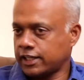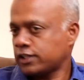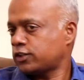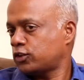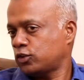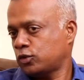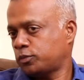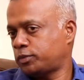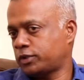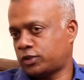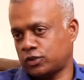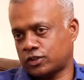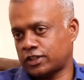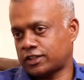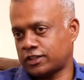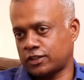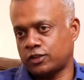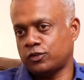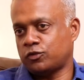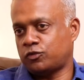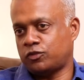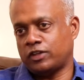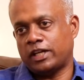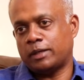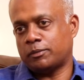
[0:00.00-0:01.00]
thank you, because I
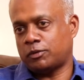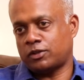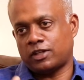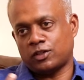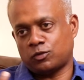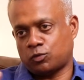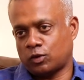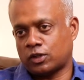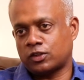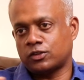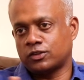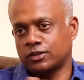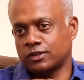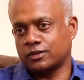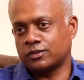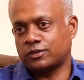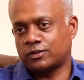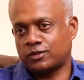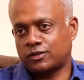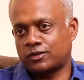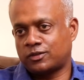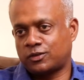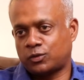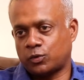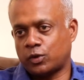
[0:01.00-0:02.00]
think you've named it as one of the
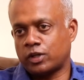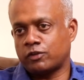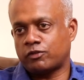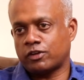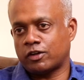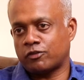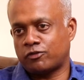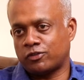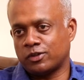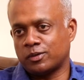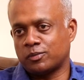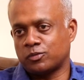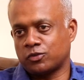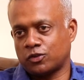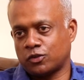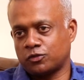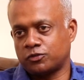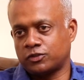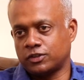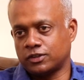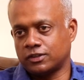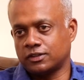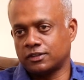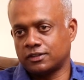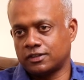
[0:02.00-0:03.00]
25 films
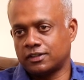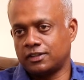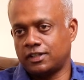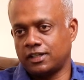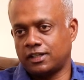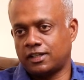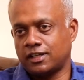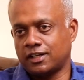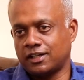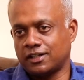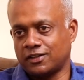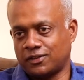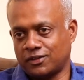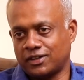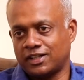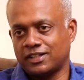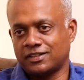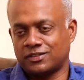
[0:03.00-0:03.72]
of the decade.